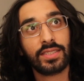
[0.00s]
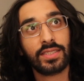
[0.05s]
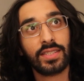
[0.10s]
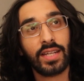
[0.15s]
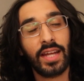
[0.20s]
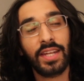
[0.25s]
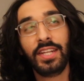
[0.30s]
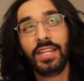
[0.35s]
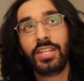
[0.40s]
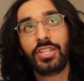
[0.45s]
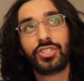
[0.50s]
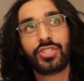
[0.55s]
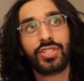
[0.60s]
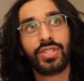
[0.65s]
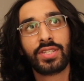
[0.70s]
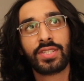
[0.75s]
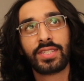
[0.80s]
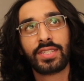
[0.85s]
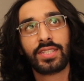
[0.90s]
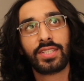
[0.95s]
I think it's
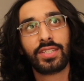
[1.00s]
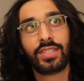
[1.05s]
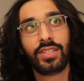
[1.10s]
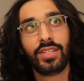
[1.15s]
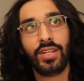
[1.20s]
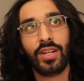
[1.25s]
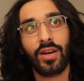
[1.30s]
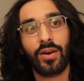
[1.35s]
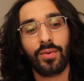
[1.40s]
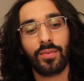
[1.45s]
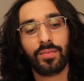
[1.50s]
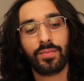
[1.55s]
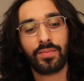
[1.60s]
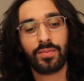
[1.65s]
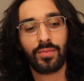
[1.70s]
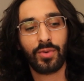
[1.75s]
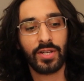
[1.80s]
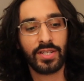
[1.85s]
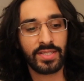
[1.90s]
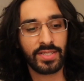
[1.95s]
just,
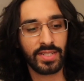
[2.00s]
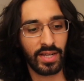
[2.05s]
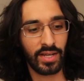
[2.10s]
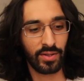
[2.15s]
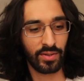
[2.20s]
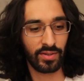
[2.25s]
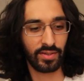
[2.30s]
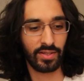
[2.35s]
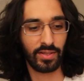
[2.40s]
what is that?